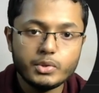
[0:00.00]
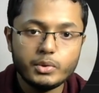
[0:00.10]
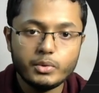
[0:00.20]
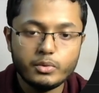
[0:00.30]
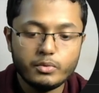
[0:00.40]

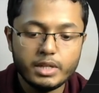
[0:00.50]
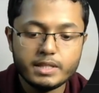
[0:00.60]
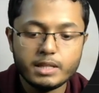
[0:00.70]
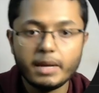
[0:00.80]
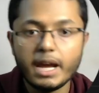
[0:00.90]
So
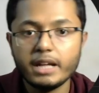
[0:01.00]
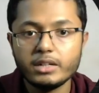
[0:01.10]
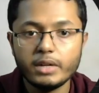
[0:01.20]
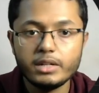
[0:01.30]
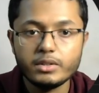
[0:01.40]
when some
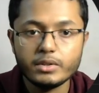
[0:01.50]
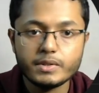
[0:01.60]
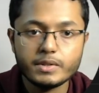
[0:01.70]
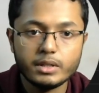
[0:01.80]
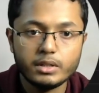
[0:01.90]
character
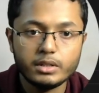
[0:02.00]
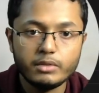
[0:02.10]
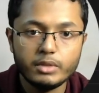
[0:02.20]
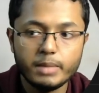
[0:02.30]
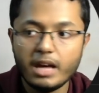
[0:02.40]
enters,
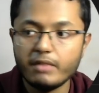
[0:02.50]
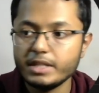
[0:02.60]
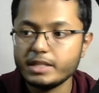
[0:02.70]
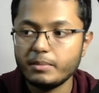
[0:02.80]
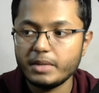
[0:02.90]
they will be
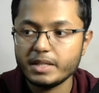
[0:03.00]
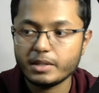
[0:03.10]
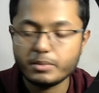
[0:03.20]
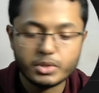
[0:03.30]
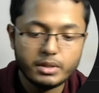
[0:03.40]
having some
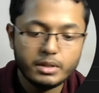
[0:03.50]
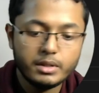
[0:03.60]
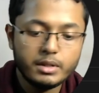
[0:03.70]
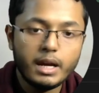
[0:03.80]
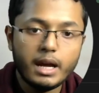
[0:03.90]
description,
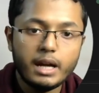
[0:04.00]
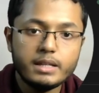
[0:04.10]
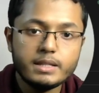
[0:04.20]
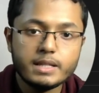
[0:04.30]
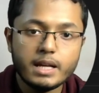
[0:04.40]

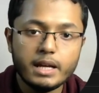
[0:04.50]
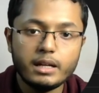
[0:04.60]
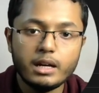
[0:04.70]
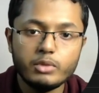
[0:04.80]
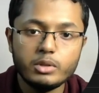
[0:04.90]
and
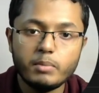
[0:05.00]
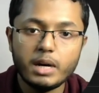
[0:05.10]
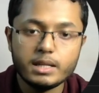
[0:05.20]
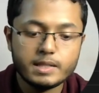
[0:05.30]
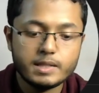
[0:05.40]
inside I will
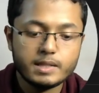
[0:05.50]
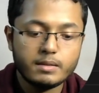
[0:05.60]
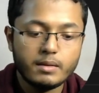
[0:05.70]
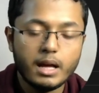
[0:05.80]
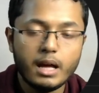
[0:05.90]

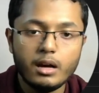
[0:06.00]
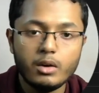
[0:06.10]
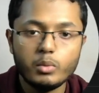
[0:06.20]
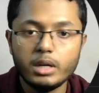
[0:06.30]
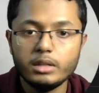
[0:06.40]
pass
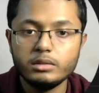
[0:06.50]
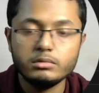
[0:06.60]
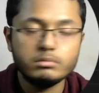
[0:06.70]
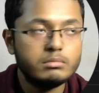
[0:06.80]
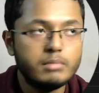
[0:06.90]

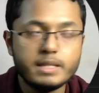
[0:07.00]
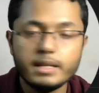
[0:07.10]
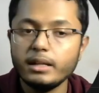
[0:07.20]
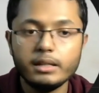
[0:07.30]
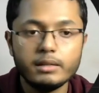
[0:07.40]
one
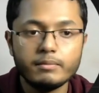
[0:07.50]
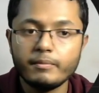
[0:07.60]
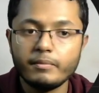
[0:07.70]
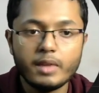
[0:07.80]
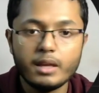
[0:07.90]

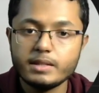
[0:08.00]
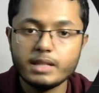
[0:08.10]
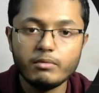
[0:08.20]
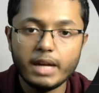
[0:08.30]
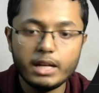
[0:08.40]
basically
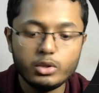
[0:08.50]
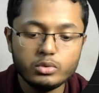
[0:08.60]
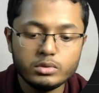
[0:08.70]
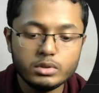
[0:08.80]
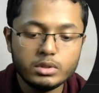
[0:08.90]
some
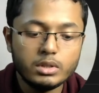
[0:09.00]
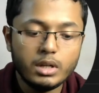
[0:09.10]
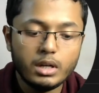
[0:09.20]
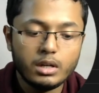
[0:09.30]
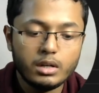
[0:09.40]
value.
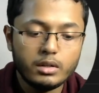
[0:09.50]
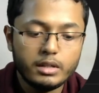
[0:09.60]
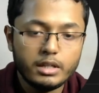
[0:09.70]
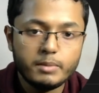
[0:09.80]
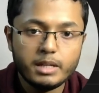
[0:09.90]

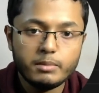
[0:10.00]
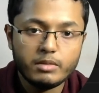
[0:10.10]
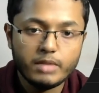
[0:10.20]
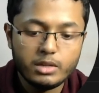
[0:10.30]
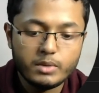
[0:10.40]
Let me
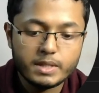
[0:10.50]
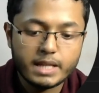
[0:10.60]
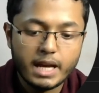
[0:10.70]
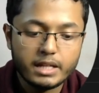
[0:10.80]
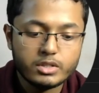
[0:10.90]
name the value
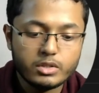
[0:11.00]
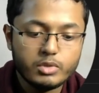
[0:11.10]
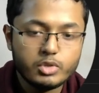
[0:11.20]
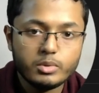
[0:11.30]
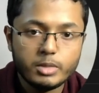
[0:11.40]
as
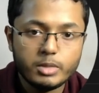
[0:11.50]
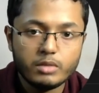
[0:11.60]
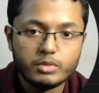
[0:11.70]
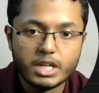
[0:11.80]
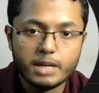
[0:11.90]
character, which will
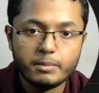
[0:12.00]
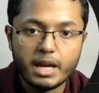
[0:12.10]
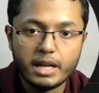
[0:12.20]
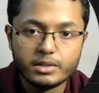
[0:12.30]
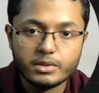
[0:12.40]
be of the type
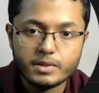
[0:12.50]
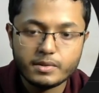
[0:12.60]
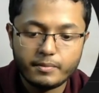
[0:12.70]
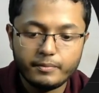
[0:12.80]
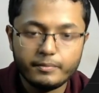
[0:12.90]

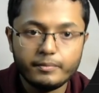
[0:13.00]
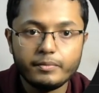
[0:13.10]
characters,